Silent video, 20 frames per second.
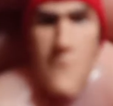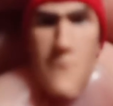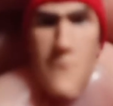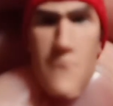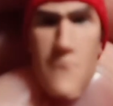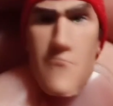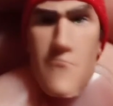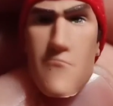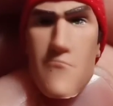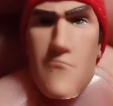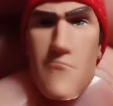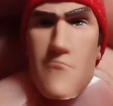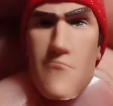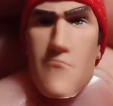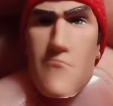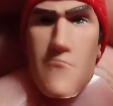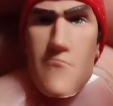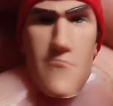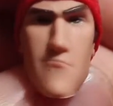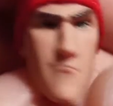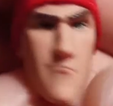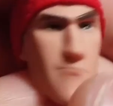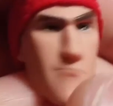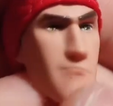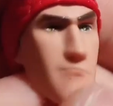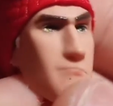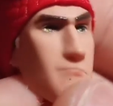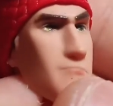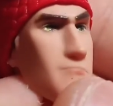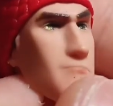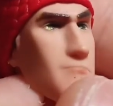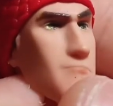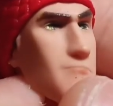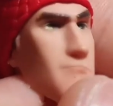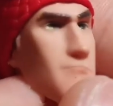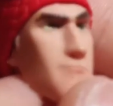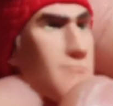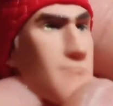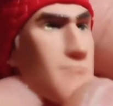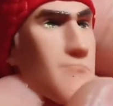Which, there's the face,
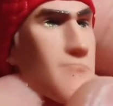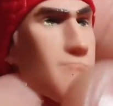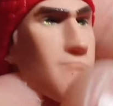looks kind of